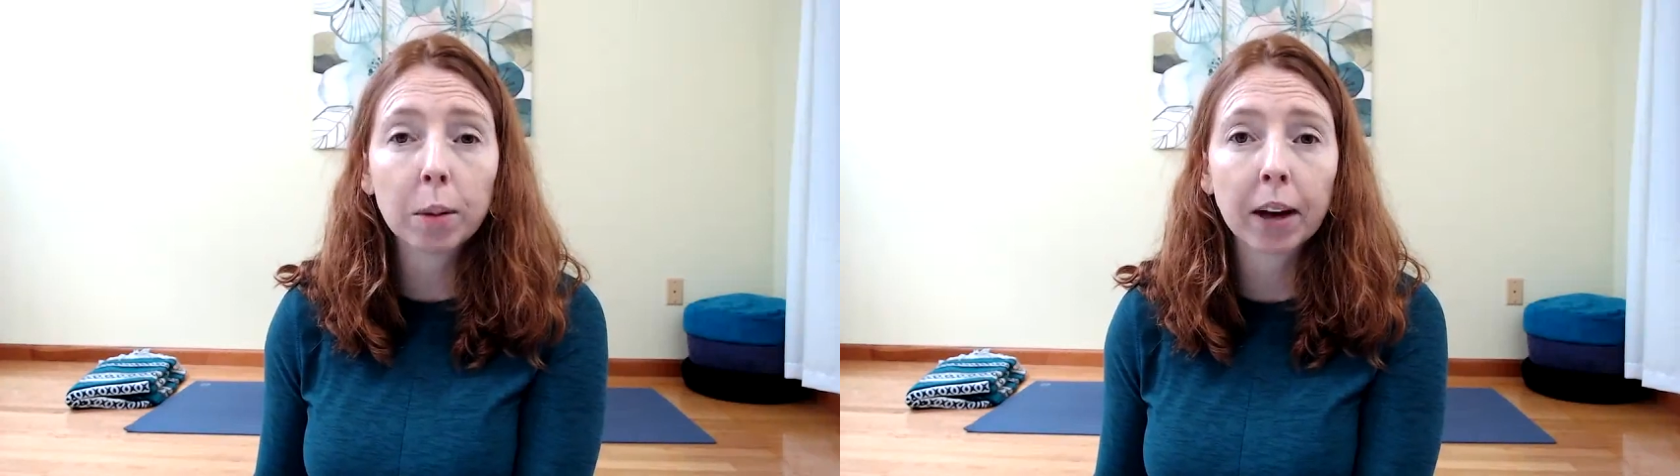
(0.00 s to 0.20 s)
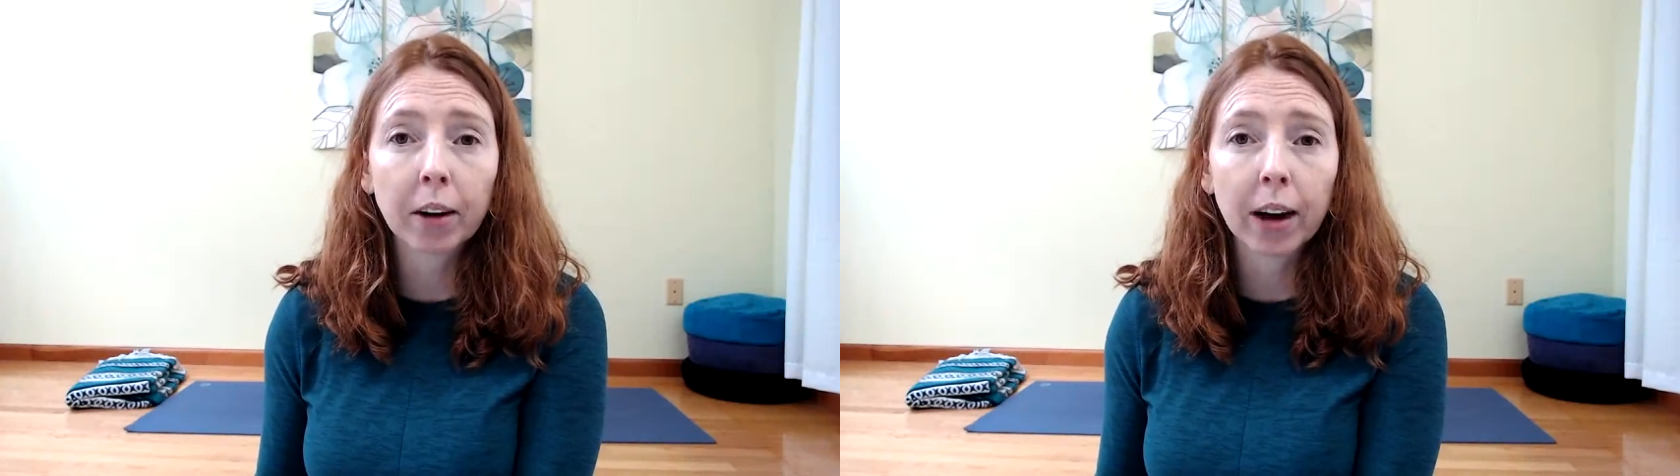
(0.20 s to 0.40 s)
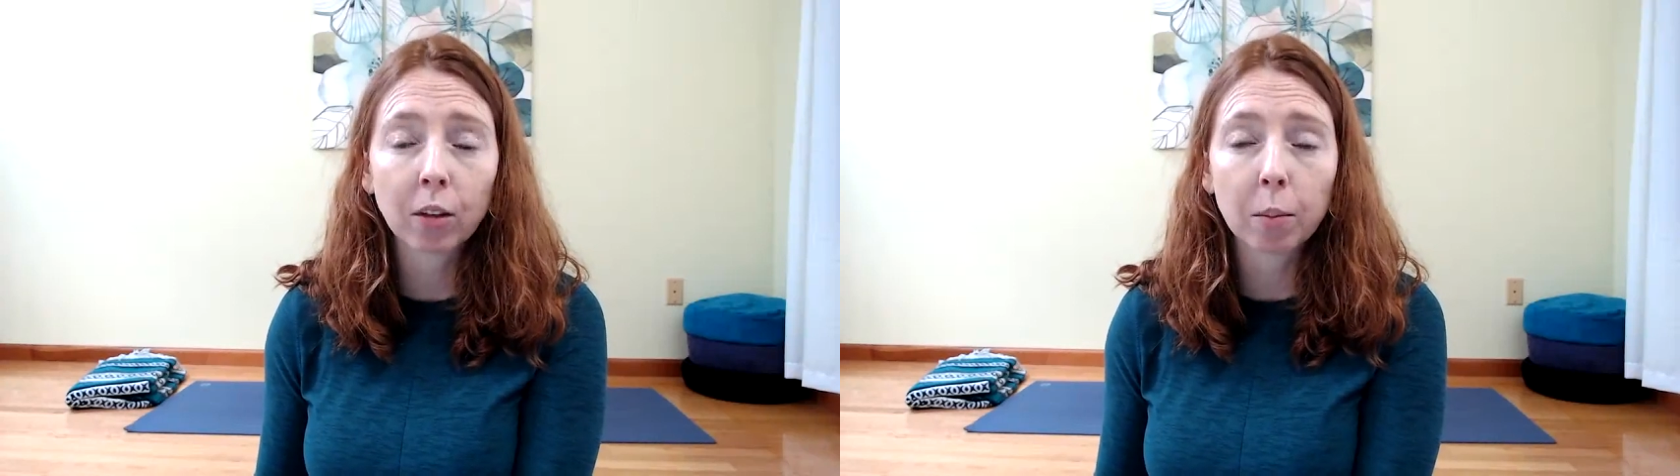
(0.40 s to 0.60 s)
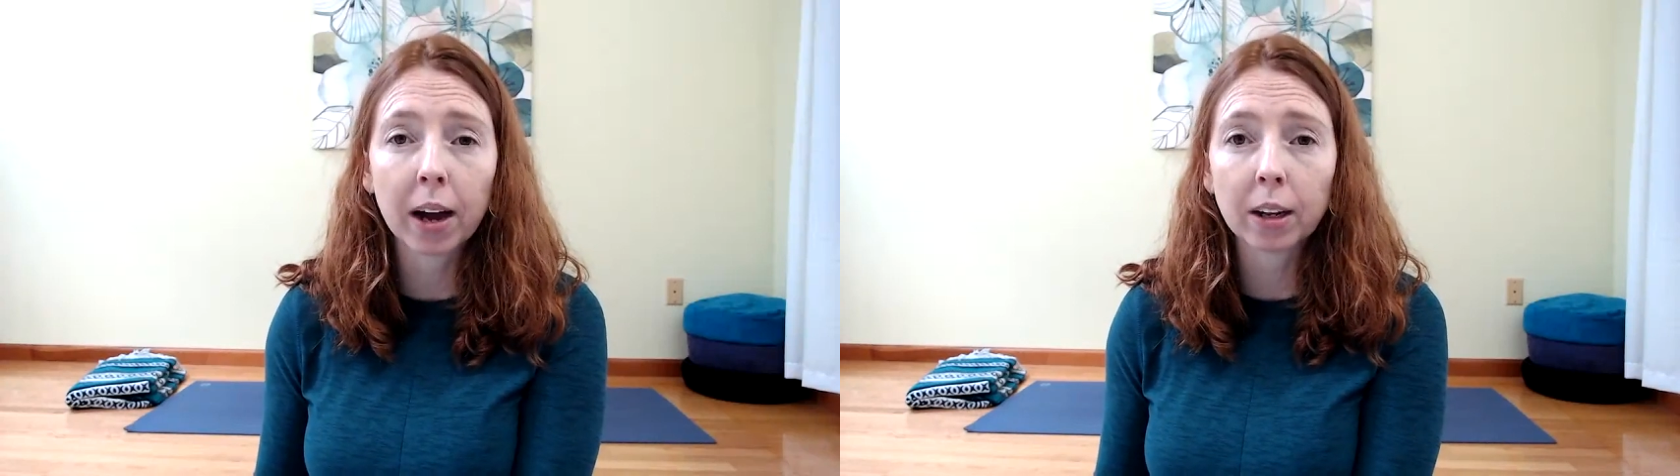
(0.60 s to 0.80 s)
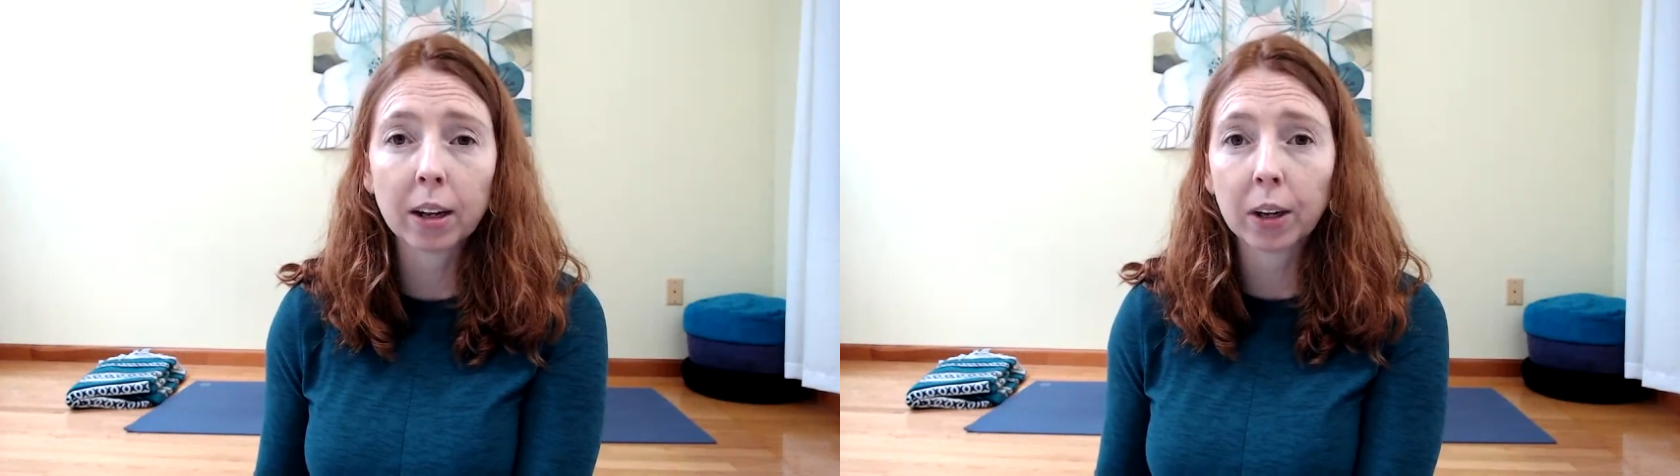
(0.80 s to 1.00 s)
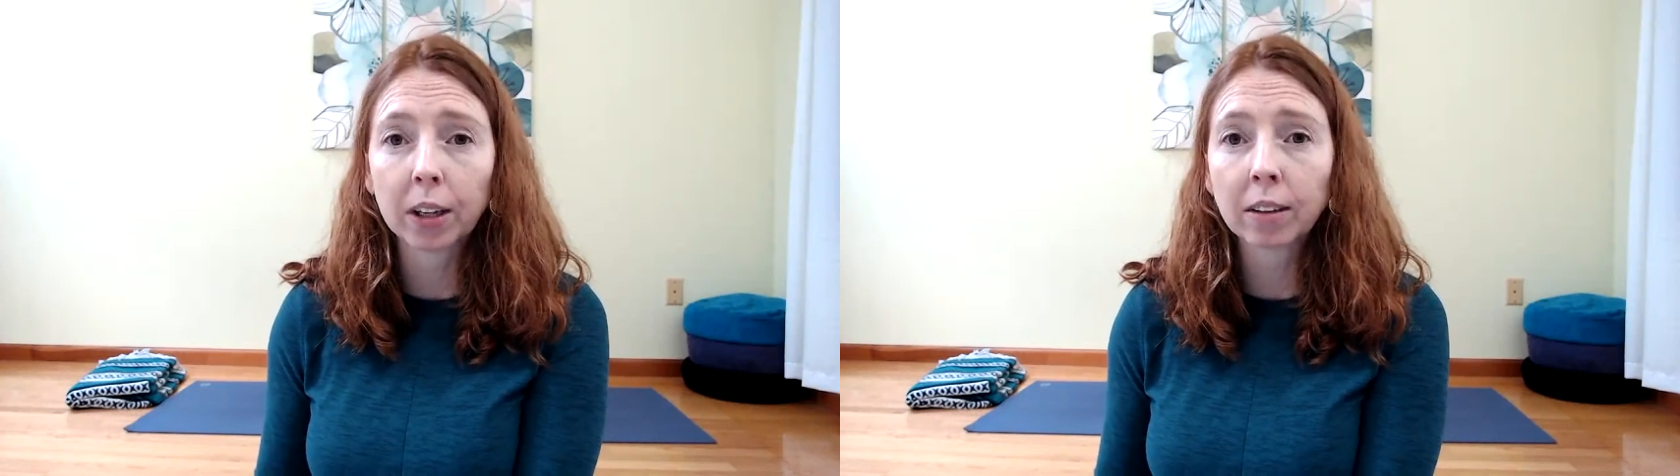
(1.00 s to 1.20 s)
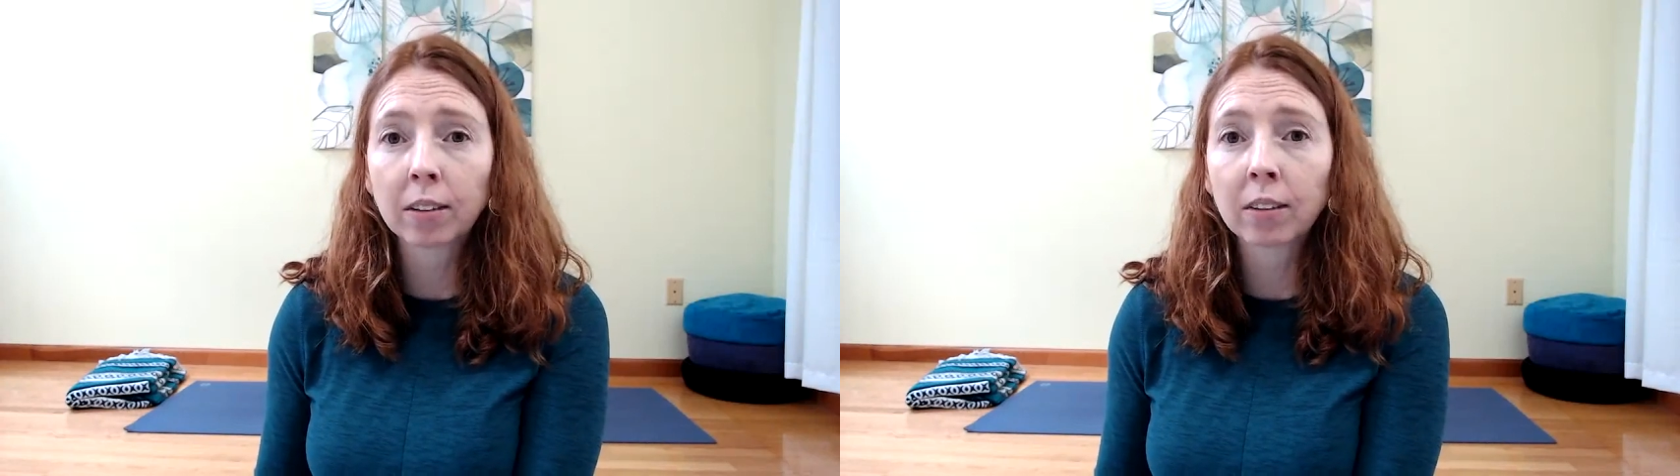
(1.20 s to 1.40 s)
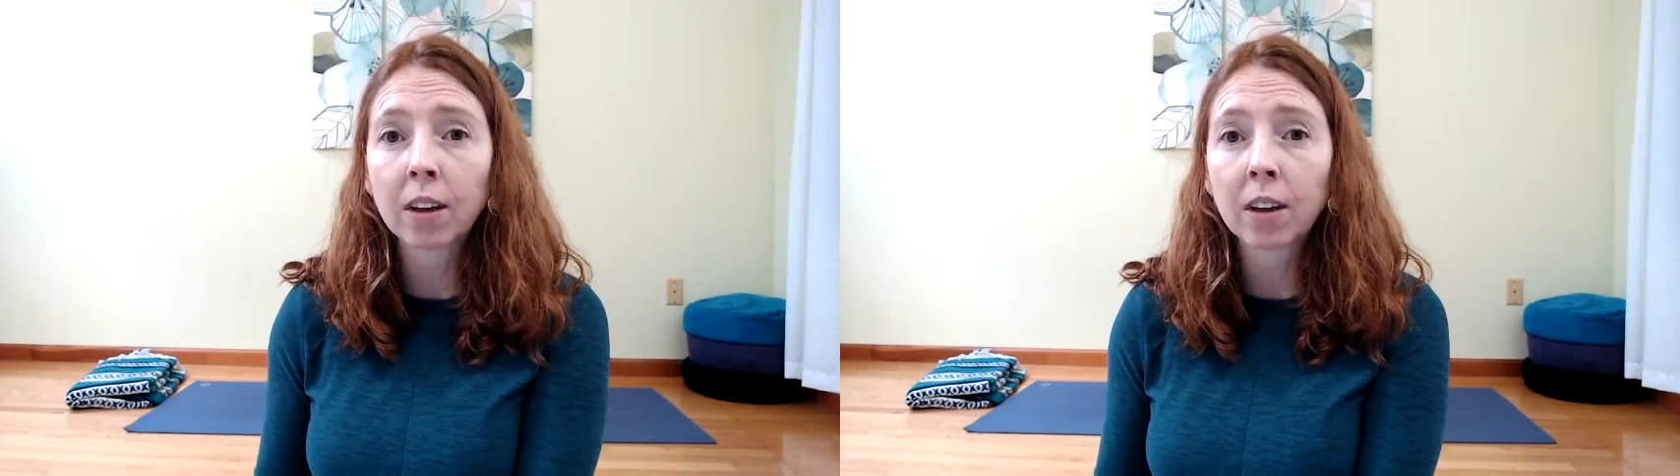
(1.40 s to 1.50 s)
better how the body works.